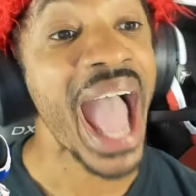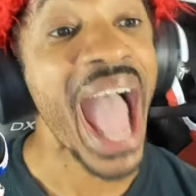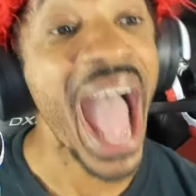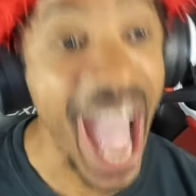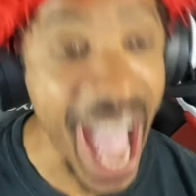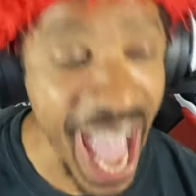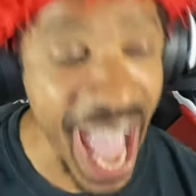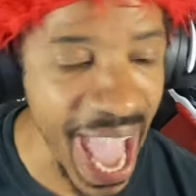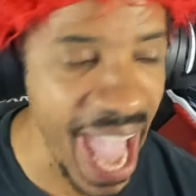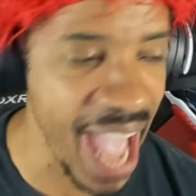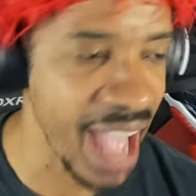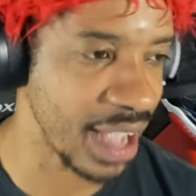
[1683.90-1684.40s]

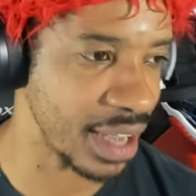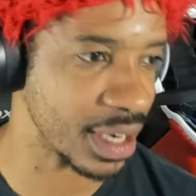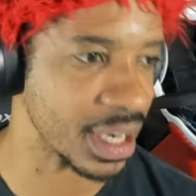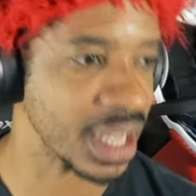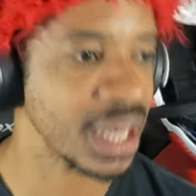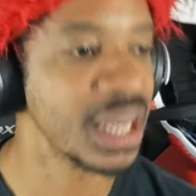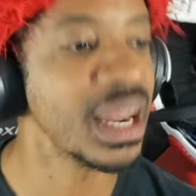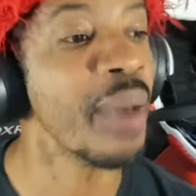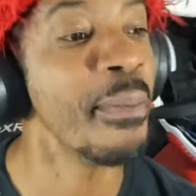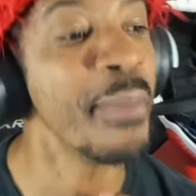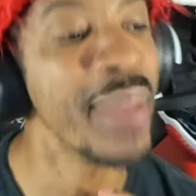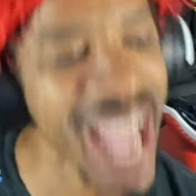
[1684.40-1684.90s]
And
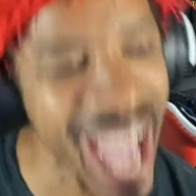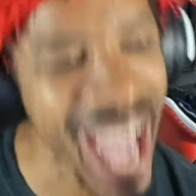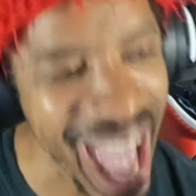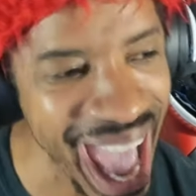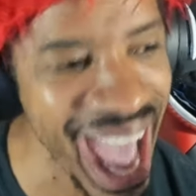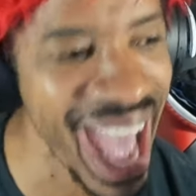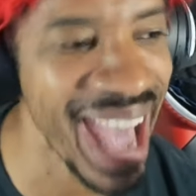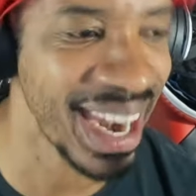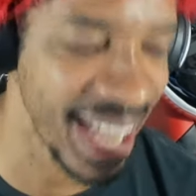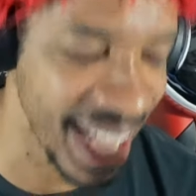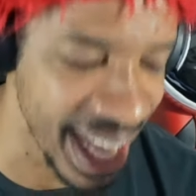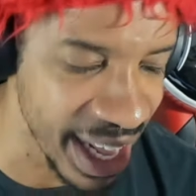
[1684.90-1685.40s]
let me
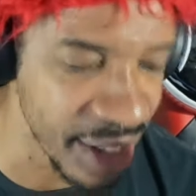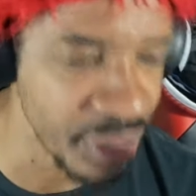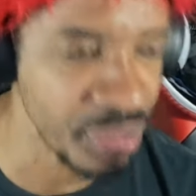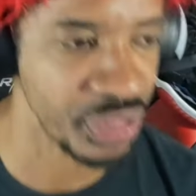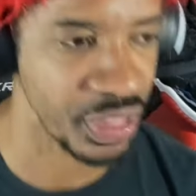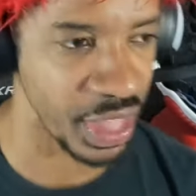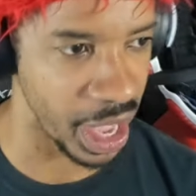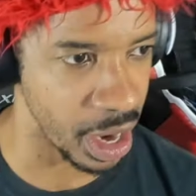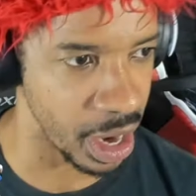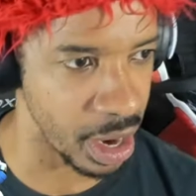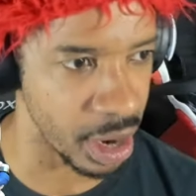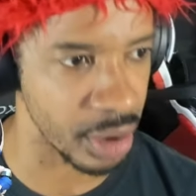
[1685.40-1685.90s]
add in
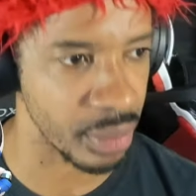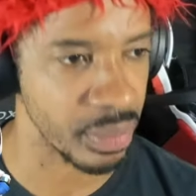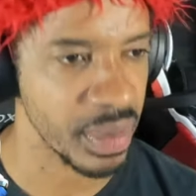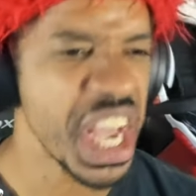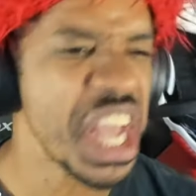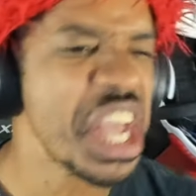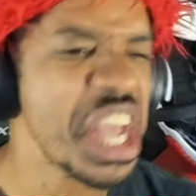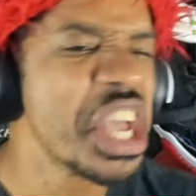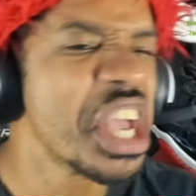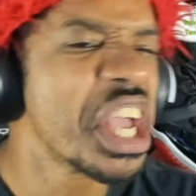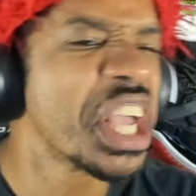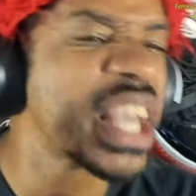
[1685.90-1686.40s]
there,
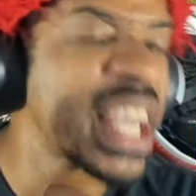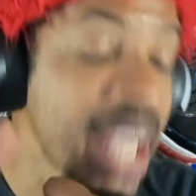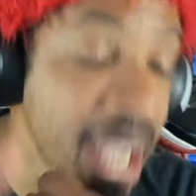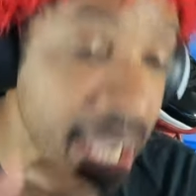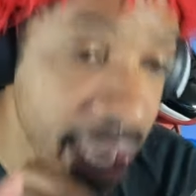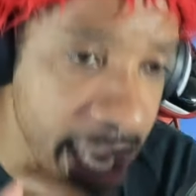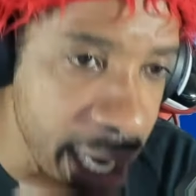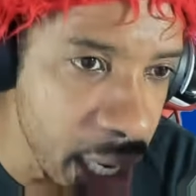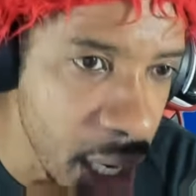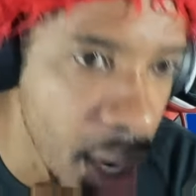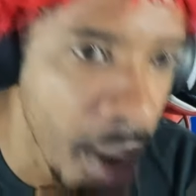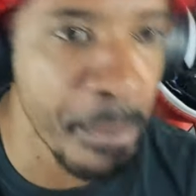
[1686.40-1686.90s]

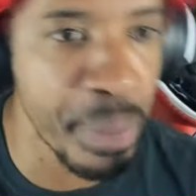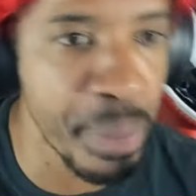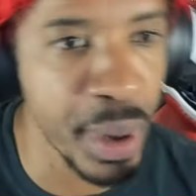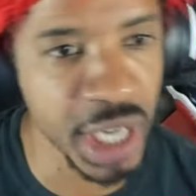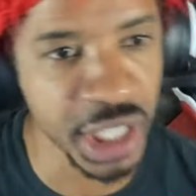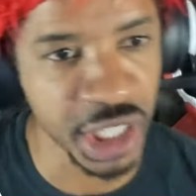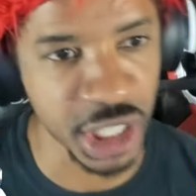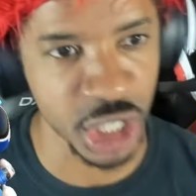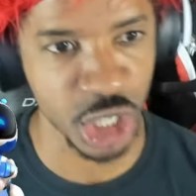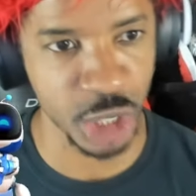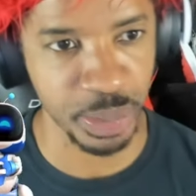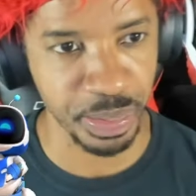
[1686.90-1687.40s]
Kena
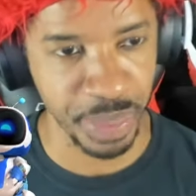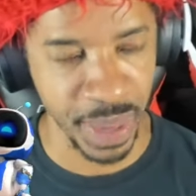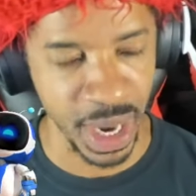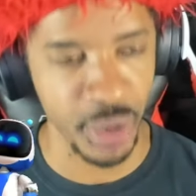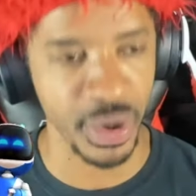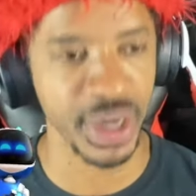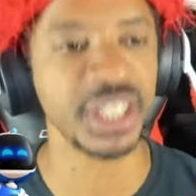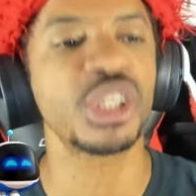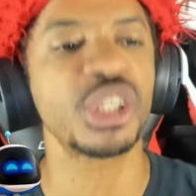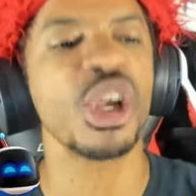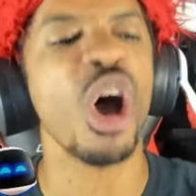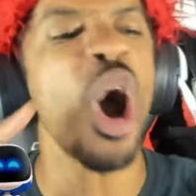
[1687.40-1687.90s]
Bridge of
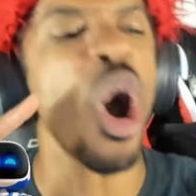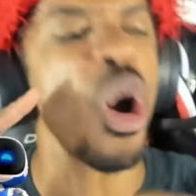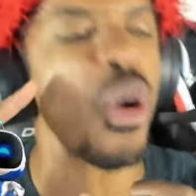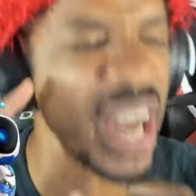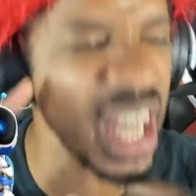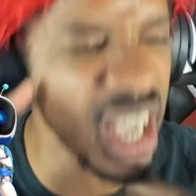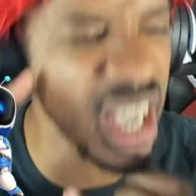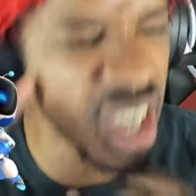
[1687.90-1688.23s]
Spirits already